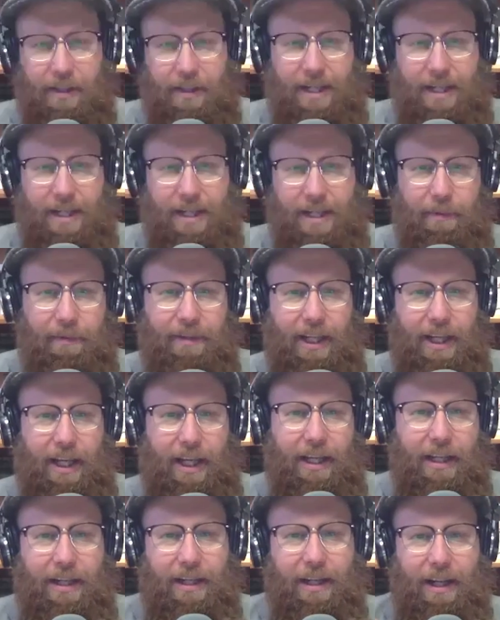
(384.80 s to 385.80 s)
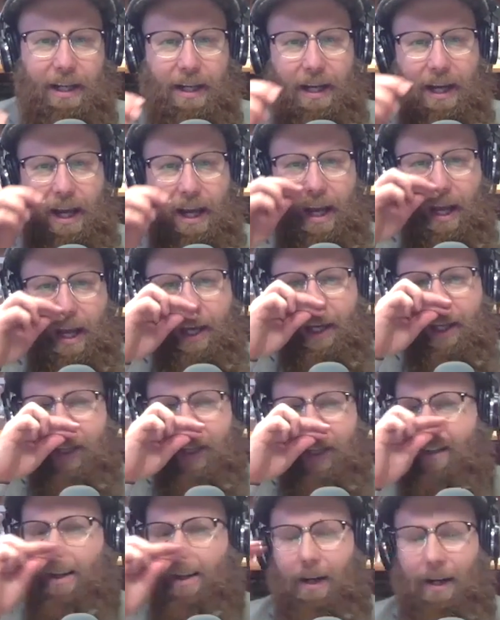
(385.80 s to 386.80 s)
time of need."
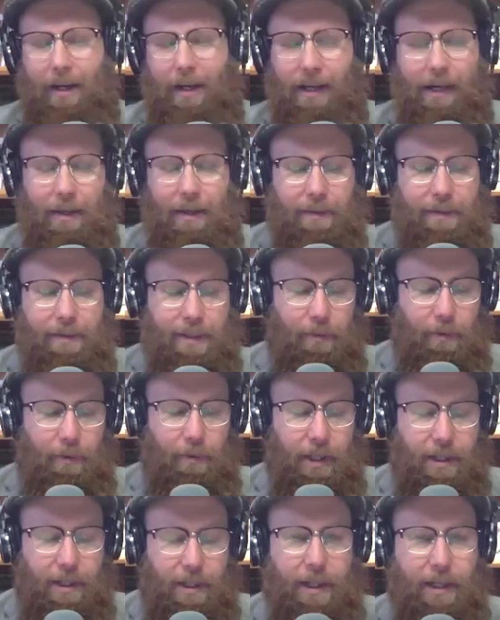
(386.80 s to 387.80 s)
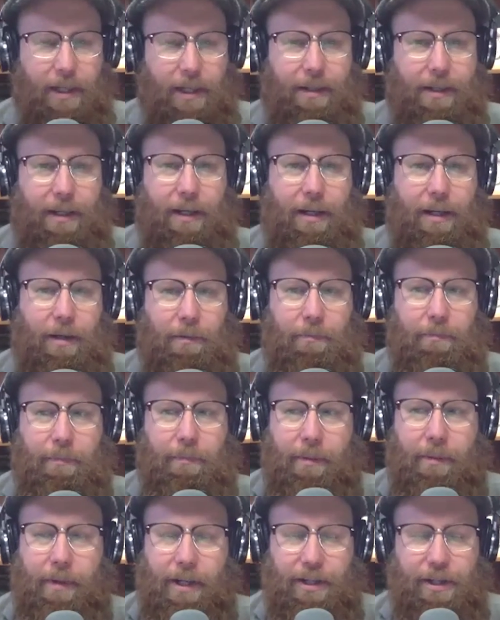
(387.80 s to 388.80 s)
And so I said,
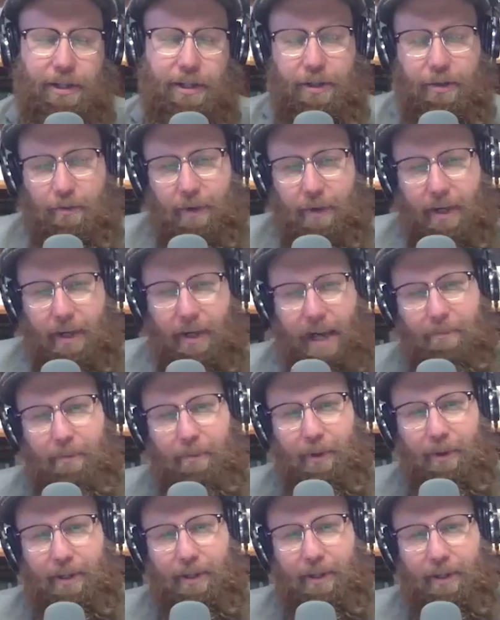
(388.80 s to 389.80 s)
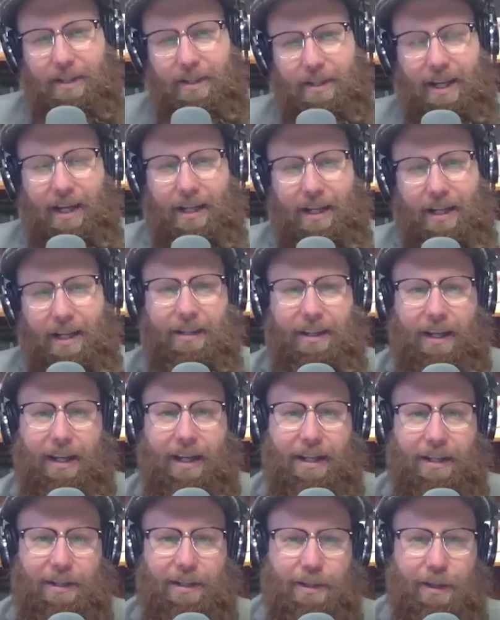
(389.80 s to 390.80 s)
maybe I should just write that book instead.
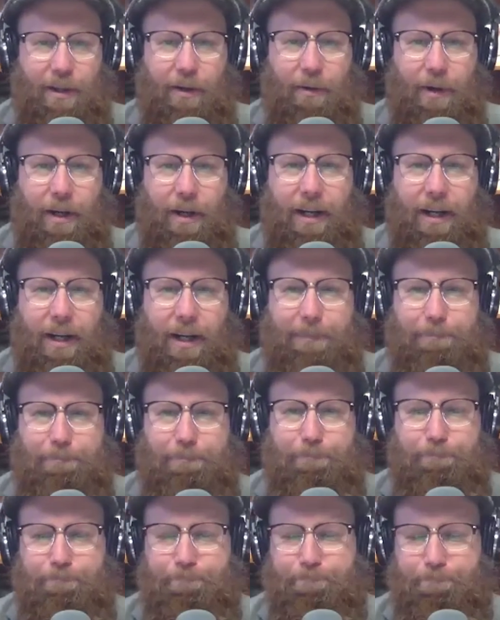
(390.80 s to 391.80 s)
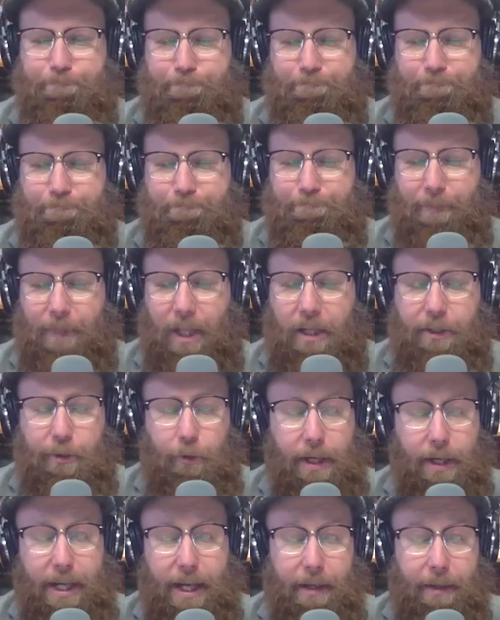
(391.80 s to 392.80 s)
And so
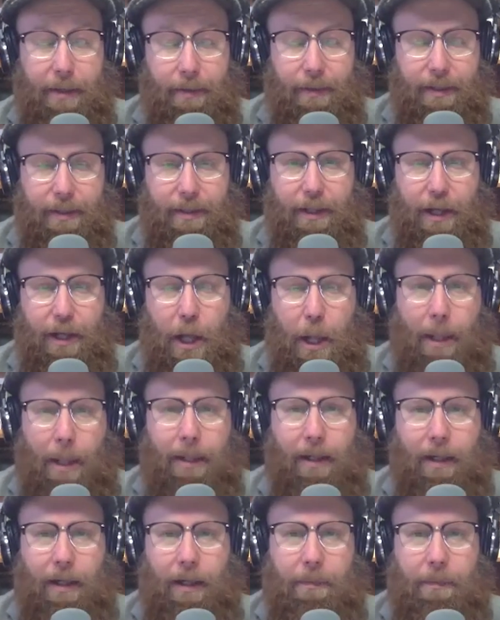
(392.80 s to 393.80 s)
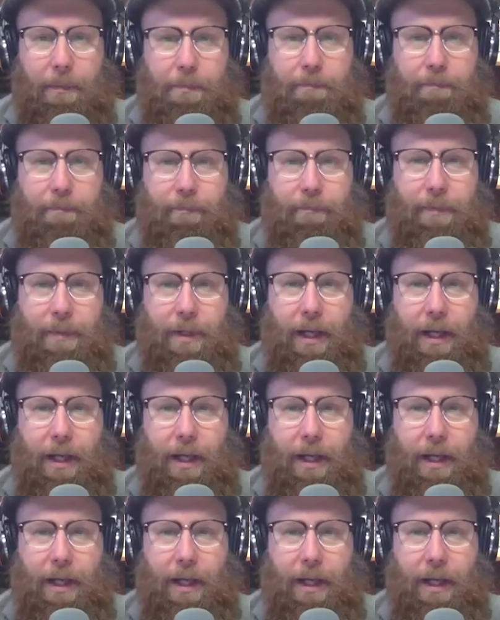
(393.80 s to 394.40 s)
I did. And